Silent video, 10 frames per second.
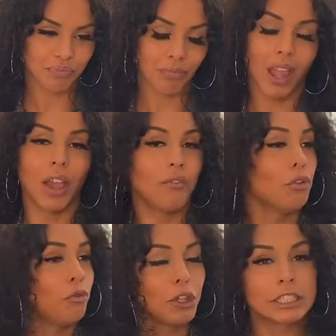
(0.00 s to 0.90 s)
if you
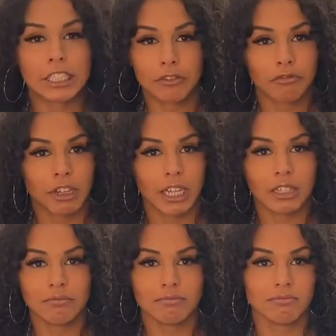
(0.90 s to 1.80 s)
feel different,
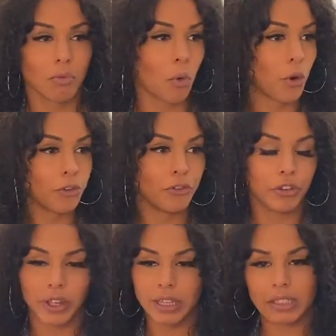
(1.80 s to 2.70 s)
or you feel
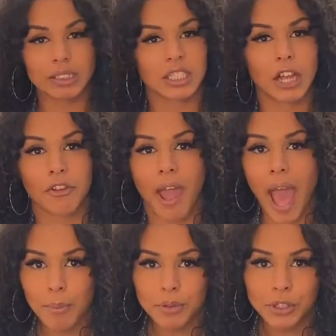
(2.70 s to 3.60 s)
like there's another
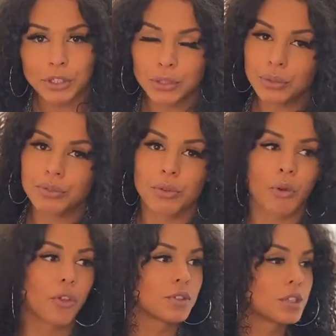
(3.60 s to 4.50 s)
app you can use, or
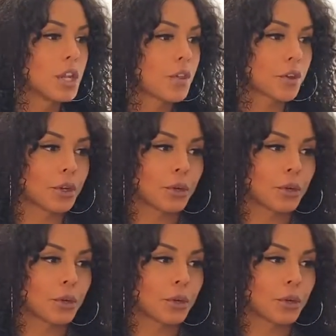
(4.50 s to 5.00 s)
there's another